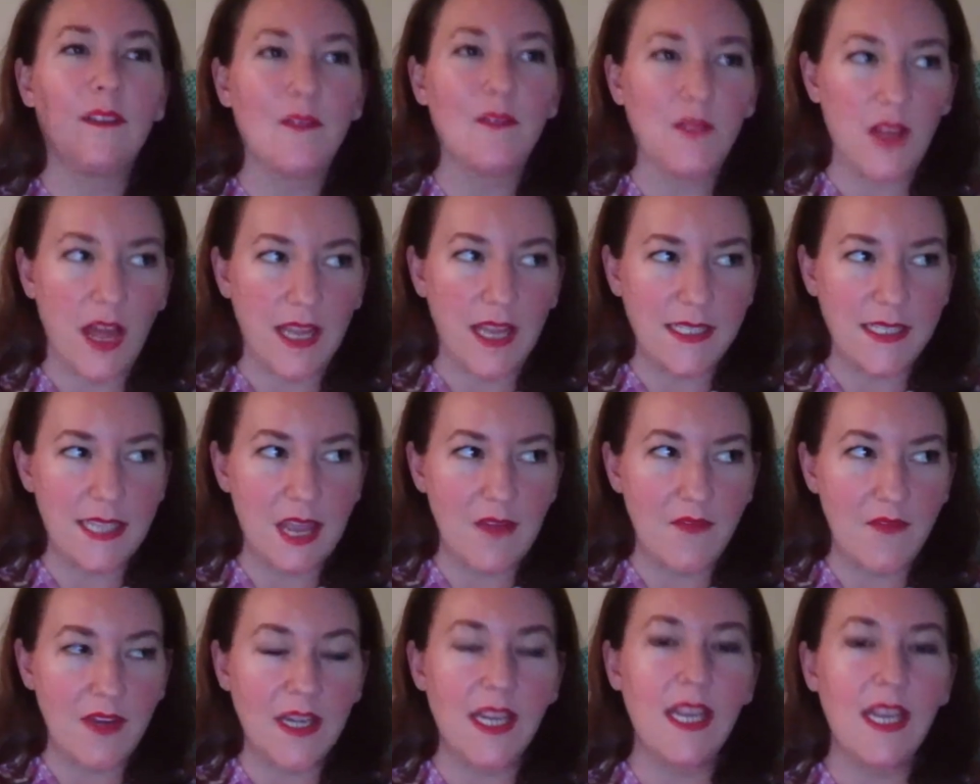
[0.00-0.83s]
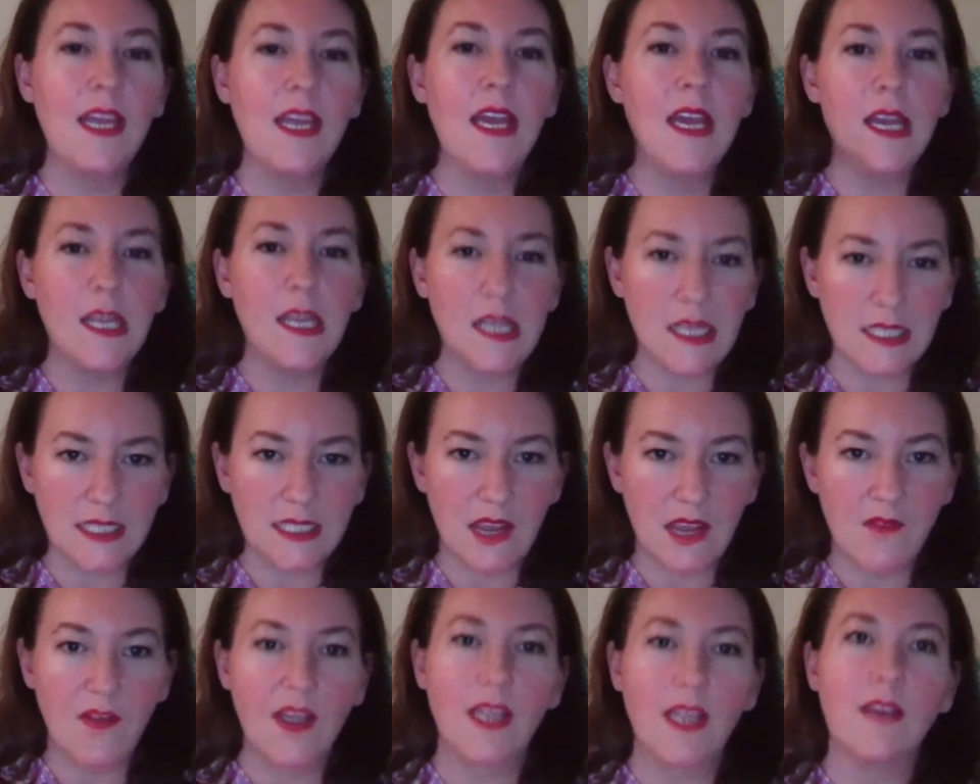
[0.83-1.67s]
Fly 70, get
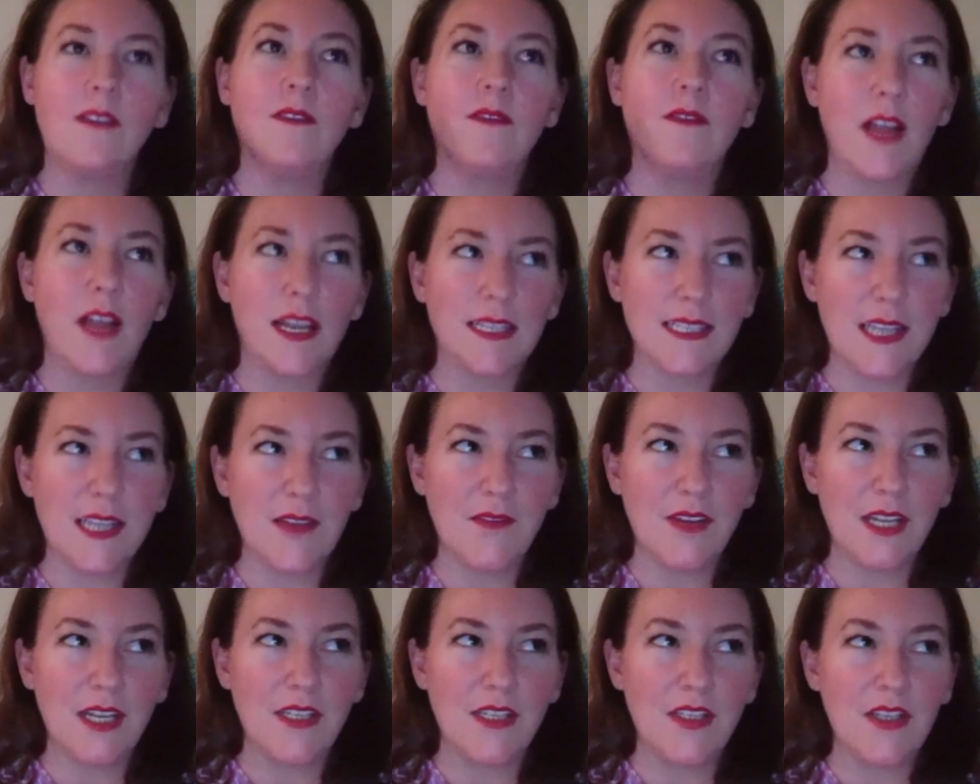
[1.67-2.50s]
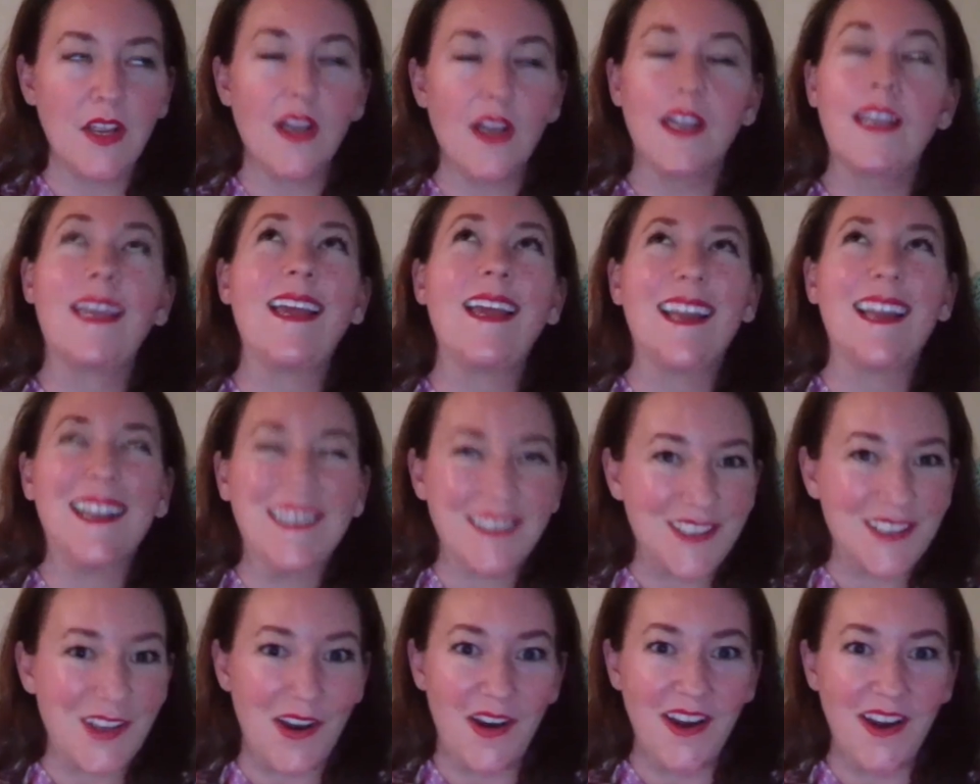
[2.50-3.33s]
70. Fly 70, get,
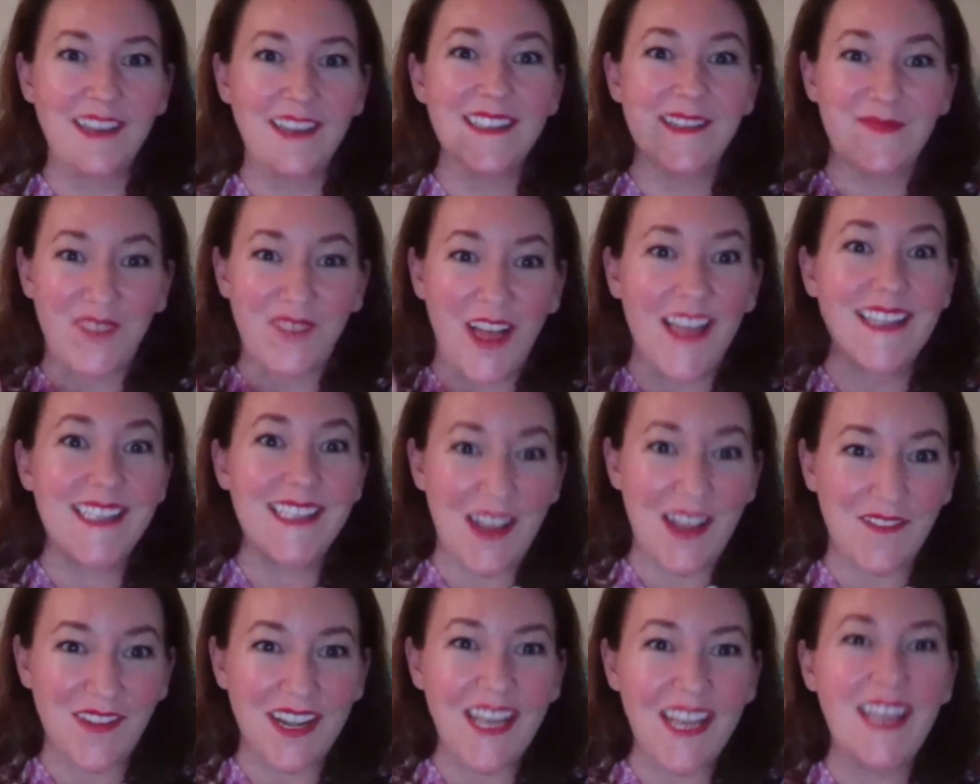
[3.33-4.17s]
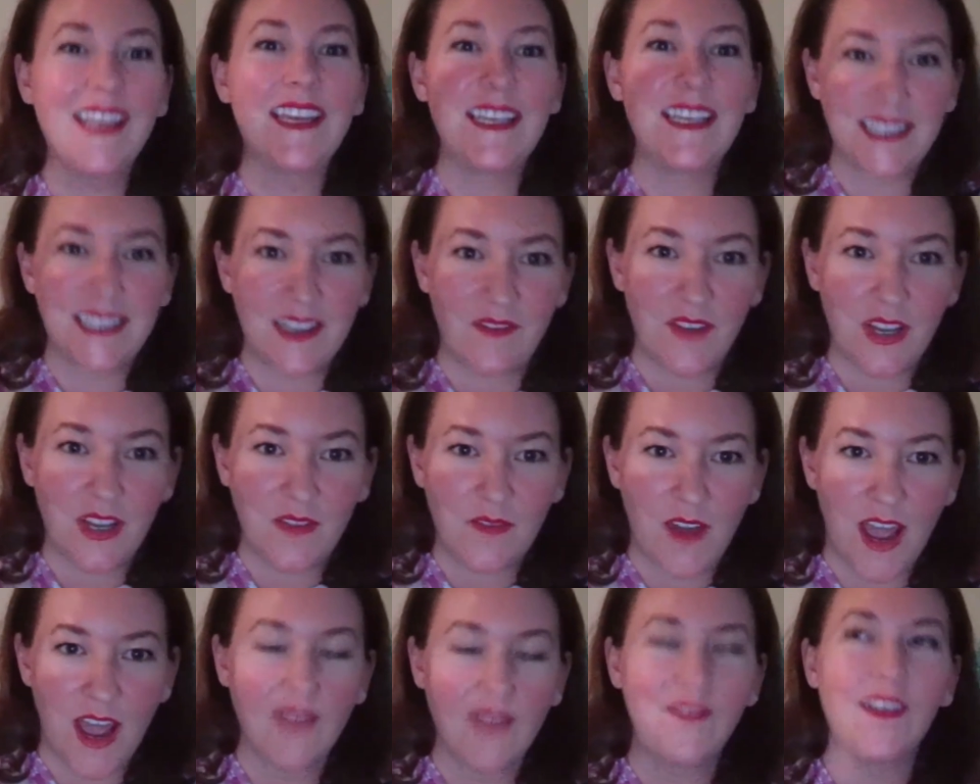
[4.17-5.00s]
sorry, fly 70, get
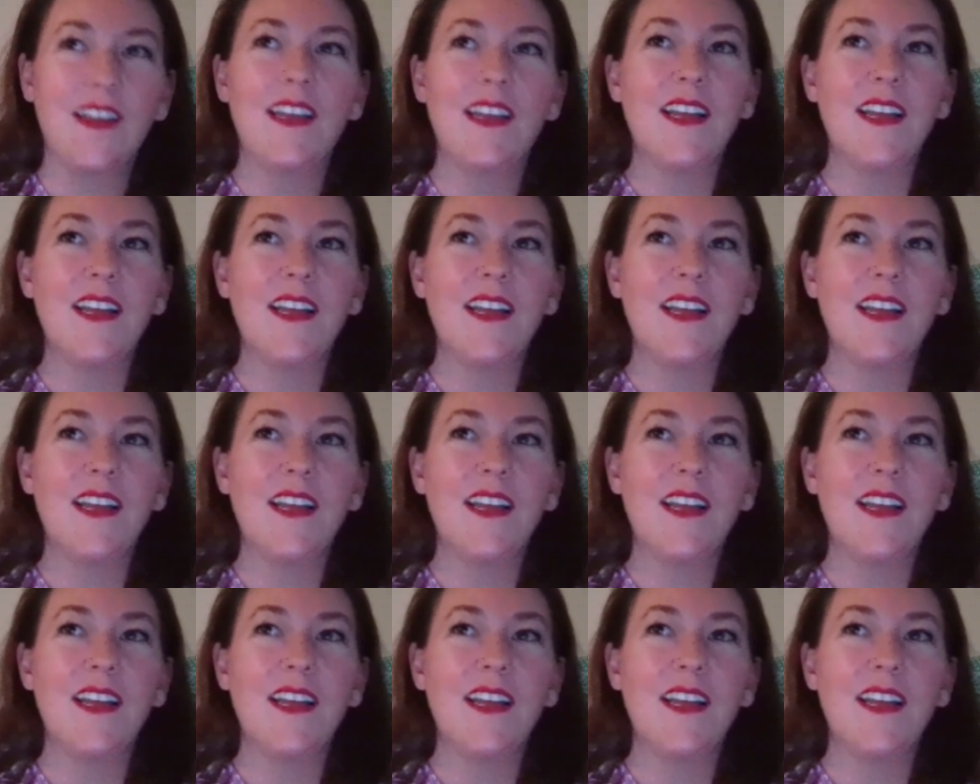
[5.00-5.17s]
75.